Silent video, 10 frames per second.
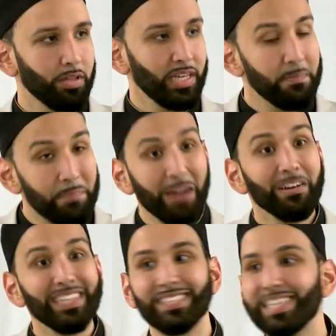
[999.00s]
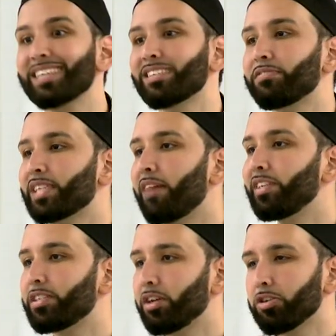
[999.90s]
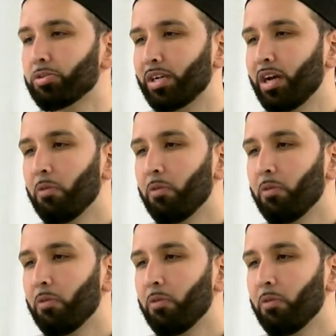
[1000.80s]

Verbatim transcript: he buried six of seven children.